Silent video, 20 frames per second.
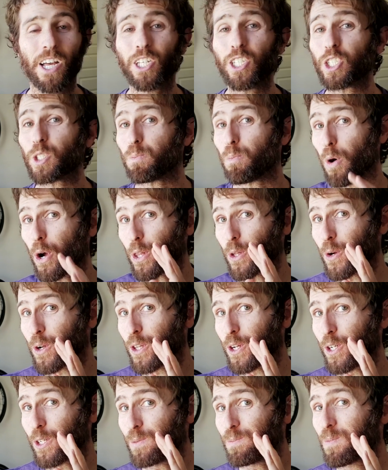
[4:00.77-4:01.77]
Spoiler
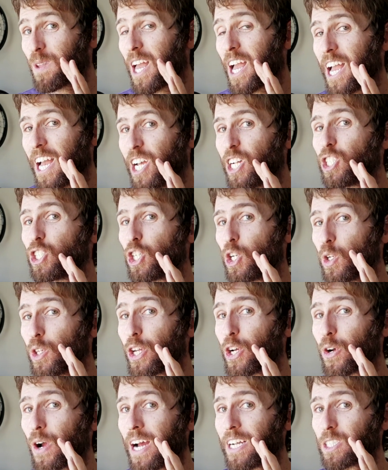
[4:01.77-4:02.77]
alert, she
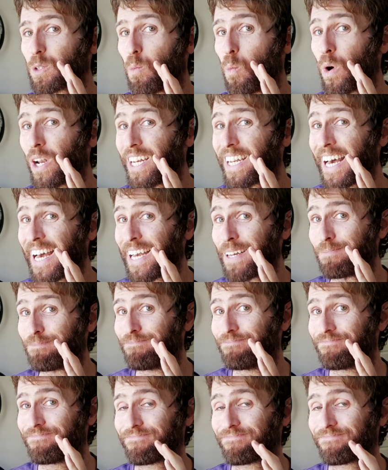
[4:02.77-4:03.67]
only crashed him one time.